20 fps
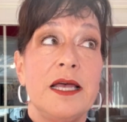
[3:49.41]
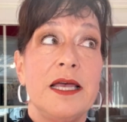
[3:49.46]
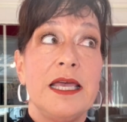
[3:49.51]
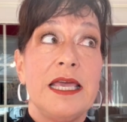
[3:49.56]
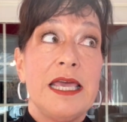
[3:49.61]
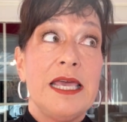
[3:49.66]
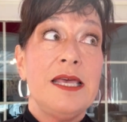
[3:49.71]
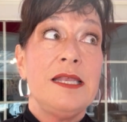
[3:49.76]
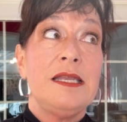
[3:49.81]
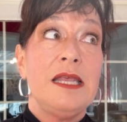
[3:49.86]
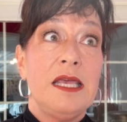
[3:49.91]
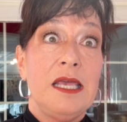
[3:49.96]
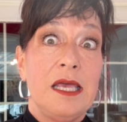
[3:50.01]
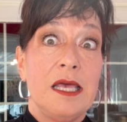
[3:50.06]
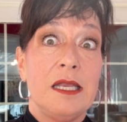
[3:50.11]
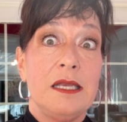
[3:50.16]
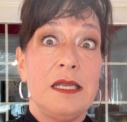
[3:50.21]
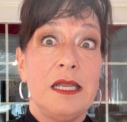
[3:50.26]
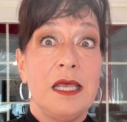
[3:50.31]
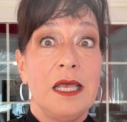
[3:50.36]
Hint,
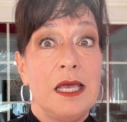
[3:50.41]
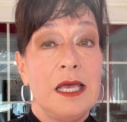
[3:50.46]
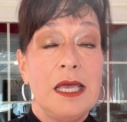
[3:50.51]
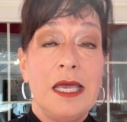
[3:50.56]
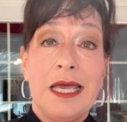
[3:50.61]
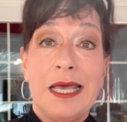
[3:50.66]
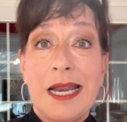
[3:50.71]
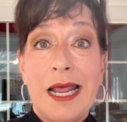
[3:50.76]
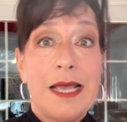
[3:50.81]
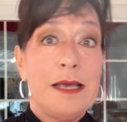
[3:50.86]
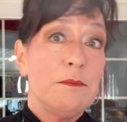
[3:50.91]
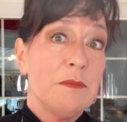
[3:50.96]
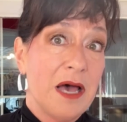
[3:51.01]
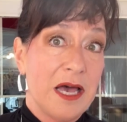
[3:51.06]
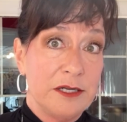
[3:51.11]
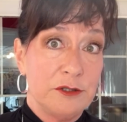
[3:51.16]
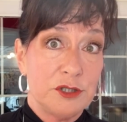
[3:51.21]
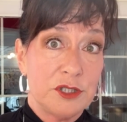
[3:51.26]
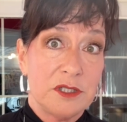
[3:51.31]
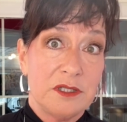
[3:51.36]
hint, it ain't
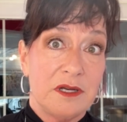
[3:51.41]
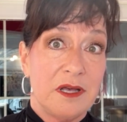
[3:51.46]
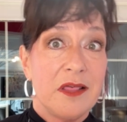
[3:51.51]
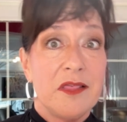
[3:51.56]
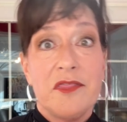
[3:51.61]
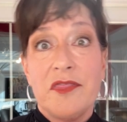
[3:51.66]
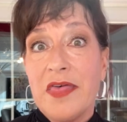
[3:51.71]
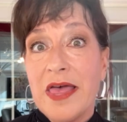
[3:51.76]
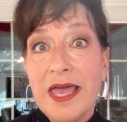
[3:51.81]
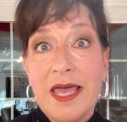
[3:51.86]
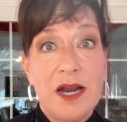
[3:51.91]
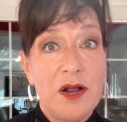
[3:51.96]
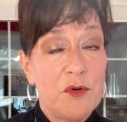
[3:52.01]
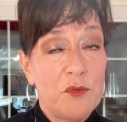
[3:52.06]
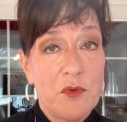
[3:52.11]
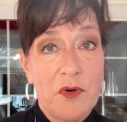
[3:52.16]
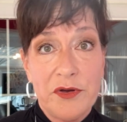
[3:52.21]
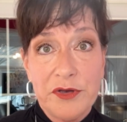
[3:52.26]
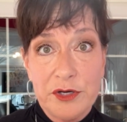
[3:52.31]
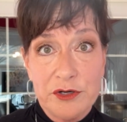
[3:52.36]
much. They don't
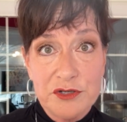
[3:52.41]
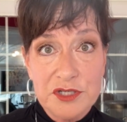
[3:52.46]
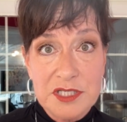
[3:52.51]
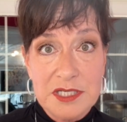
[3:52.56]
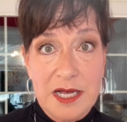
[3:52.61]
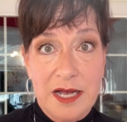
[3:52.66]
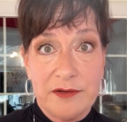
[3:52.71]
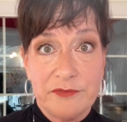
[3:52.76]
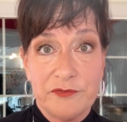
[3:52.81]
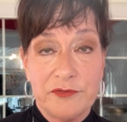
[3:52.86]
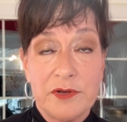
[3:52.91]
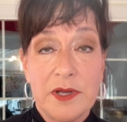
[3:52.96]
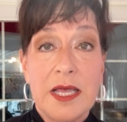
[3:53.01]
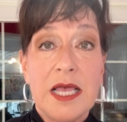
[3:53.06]
want your stuff.